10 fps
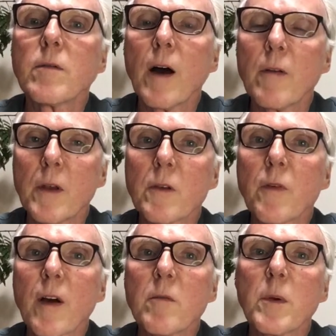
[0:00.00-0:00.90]
these
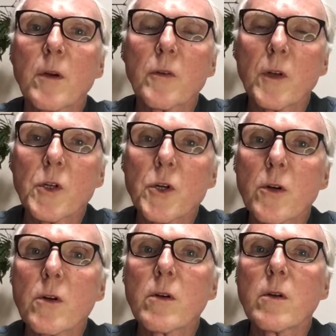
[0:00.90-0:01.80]
5 beers in
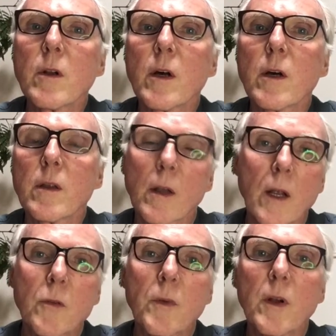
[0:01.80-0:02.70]
turn. In the
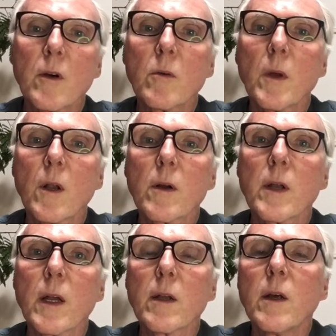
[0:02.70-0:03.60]
last video, we looked
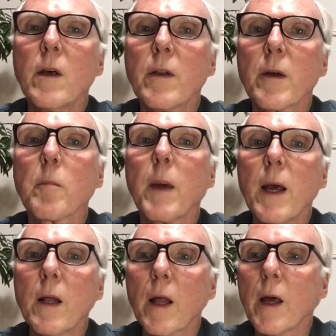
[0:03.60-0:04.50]
at their
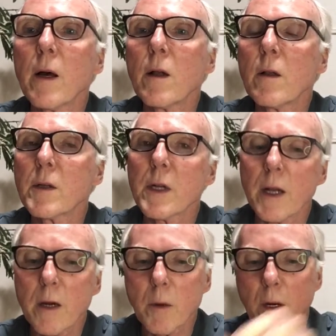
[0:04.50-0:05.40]
Pale Ale, and
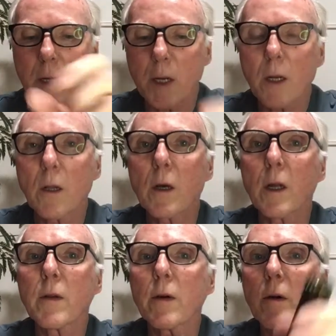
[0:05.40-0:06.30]
today we're going to take a look
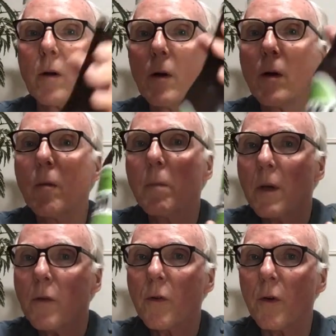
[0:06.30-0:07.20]
at their
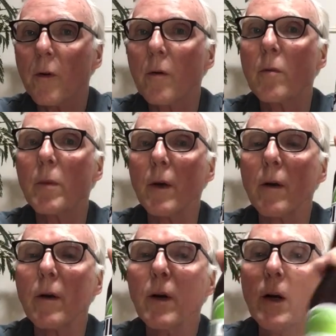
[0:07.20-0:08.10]
Pilsner beer.
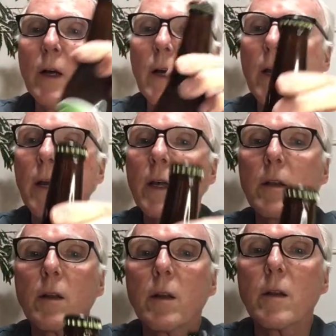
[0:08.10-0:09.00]

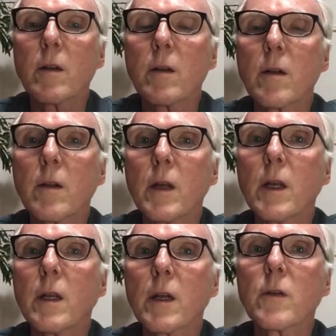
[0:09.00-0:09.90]
And in the
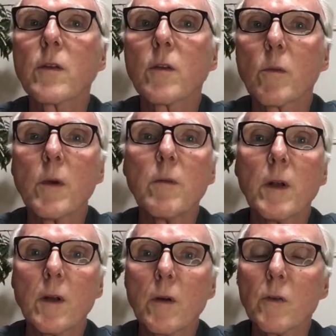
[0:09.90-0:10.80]
next 3
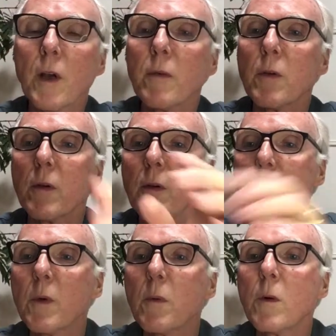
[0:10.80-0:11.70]
videos after this,
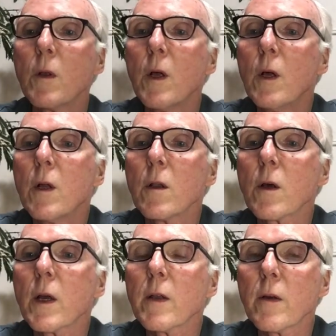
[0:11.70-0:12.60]
we will
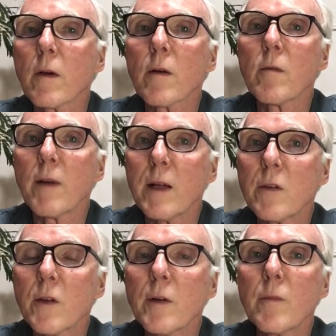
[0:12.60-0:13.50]
look at their
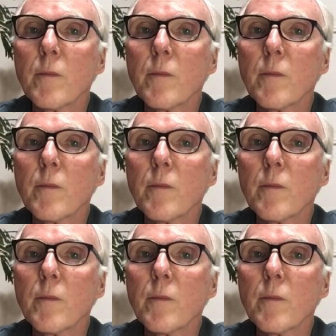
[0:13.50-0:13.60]
Weizen,